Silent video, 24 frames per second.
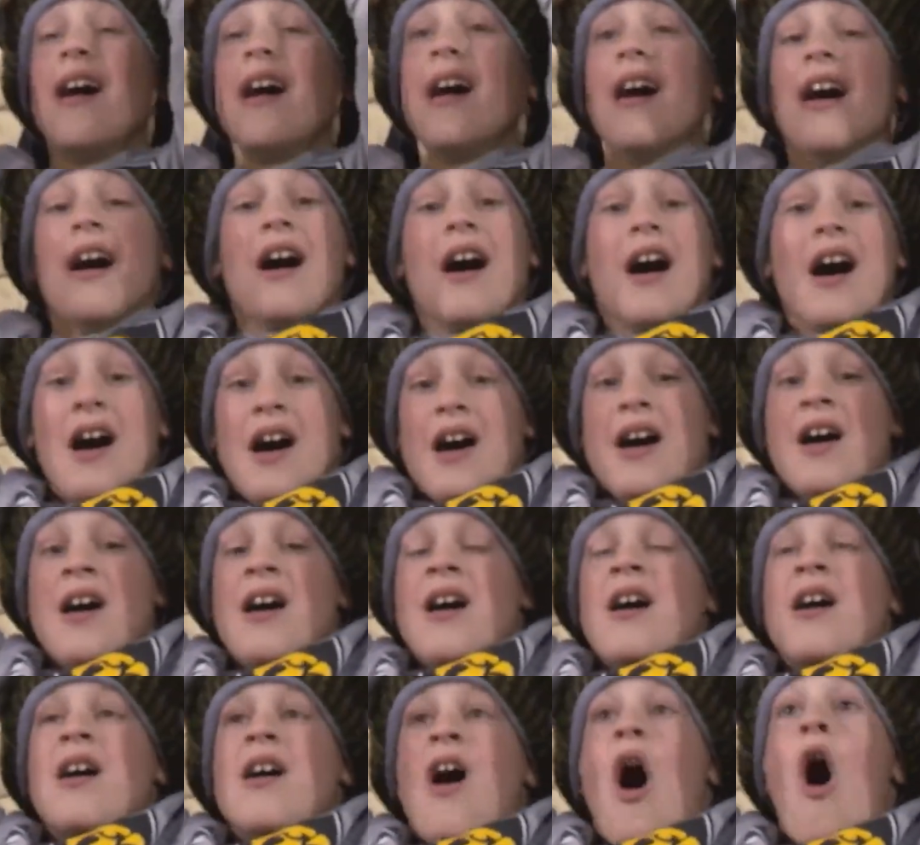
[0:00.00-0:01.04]
appear
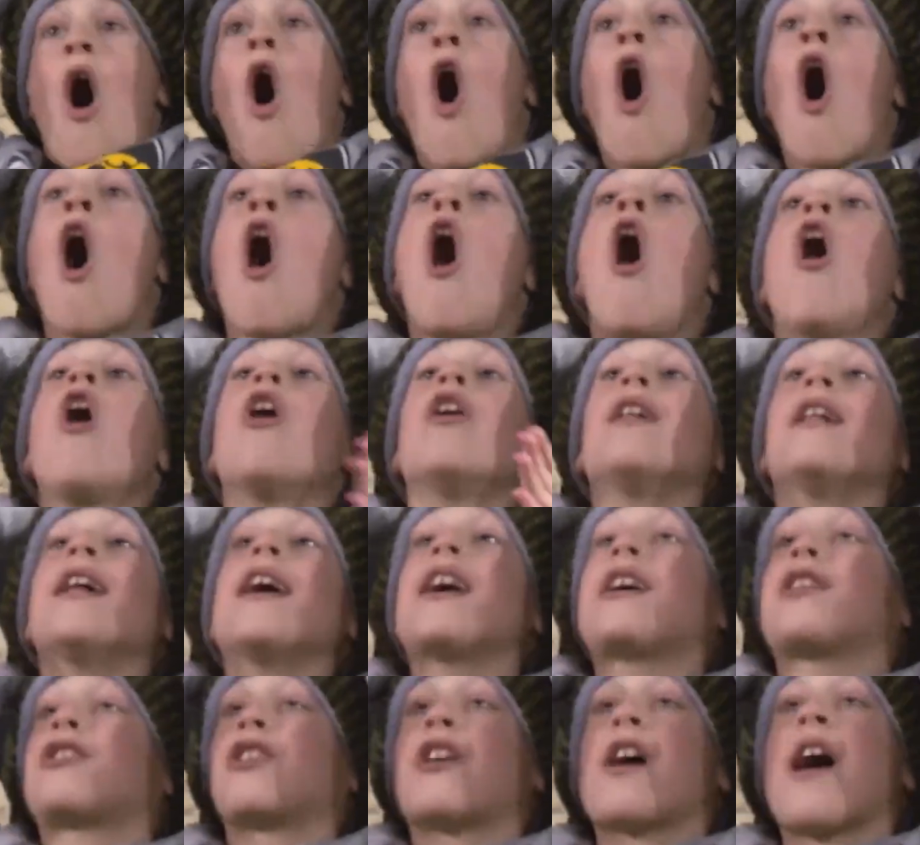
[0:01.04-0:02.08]
only once in the
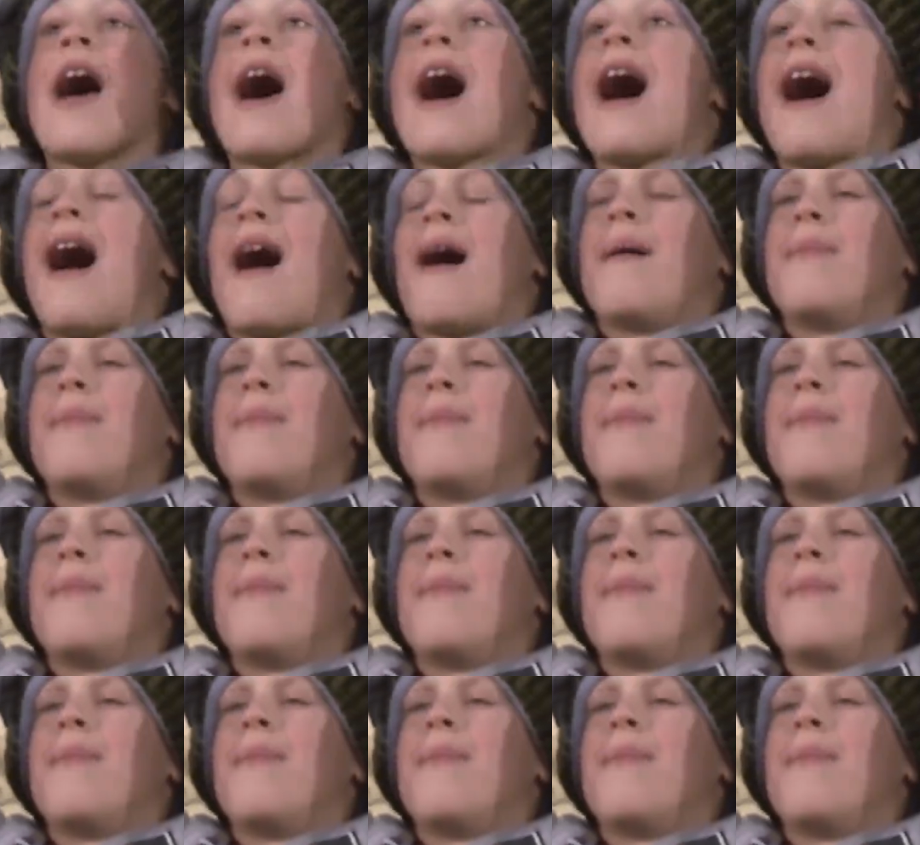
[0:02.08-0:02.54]
schedule the next